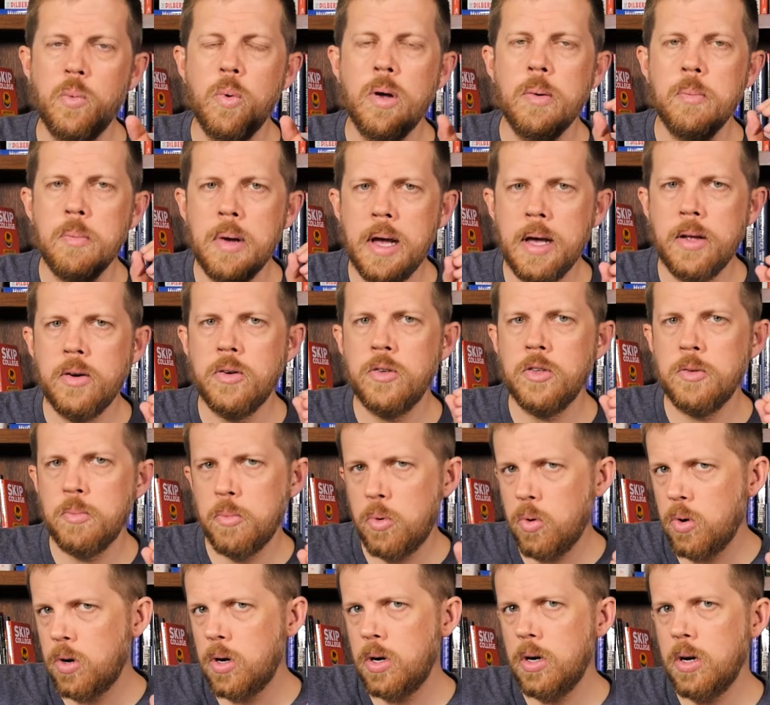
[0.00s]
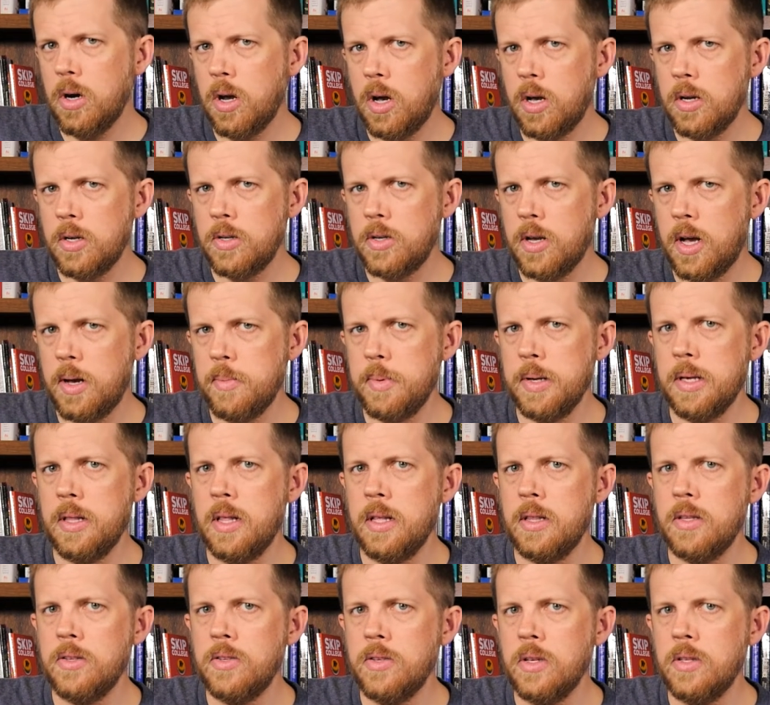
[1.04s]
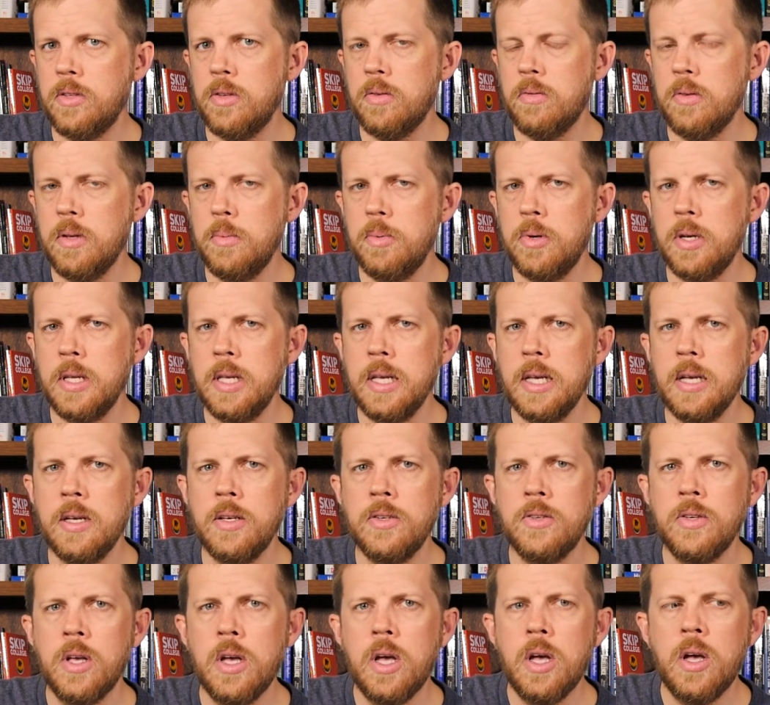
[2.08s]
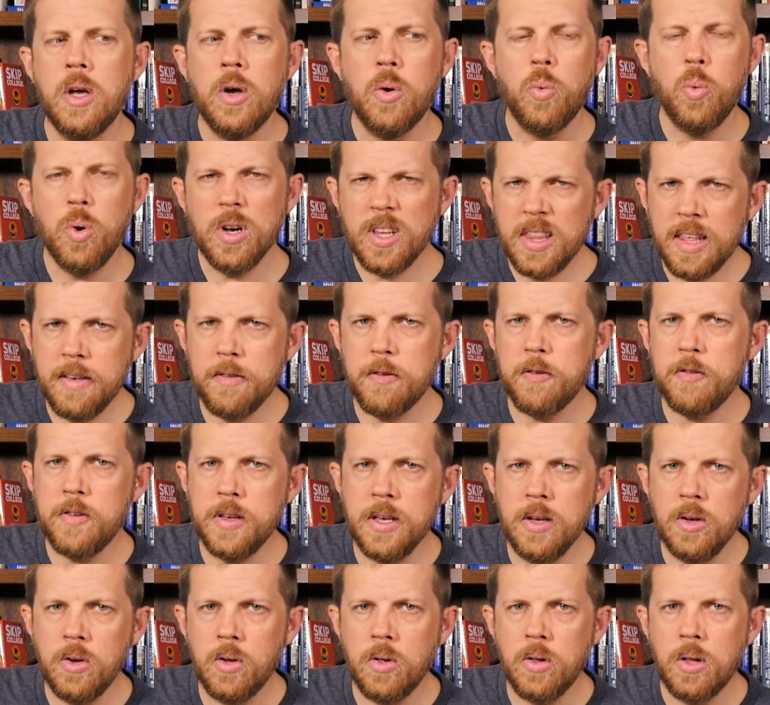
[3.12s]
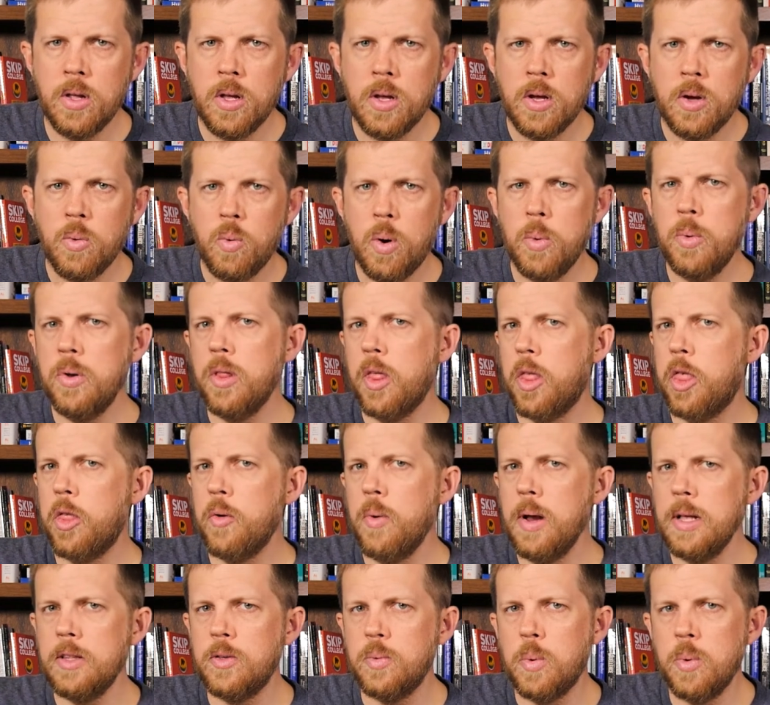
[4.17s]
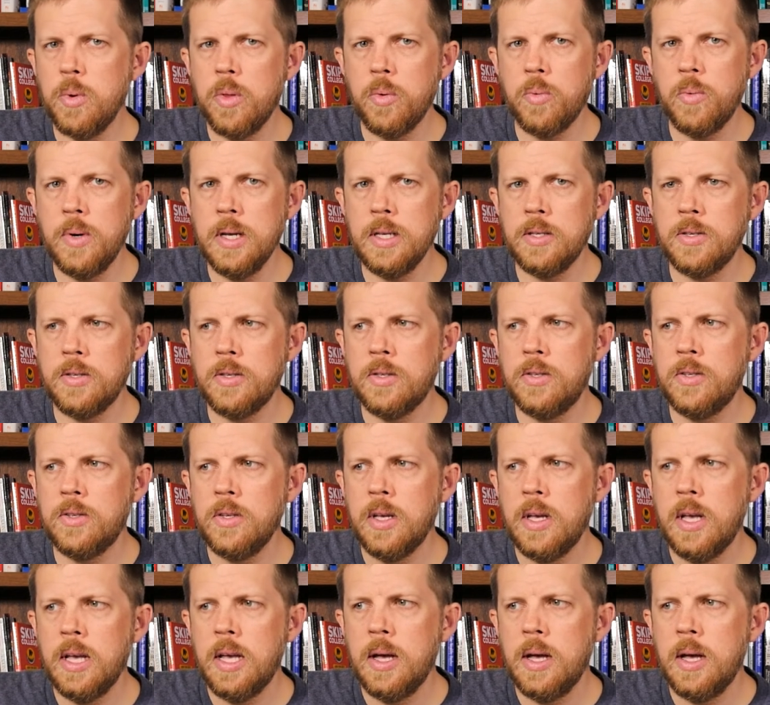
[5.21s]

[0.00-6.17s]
What matters more on a topic like the Sons of Liberty is, what did they feel? What were the threats? What were the risks?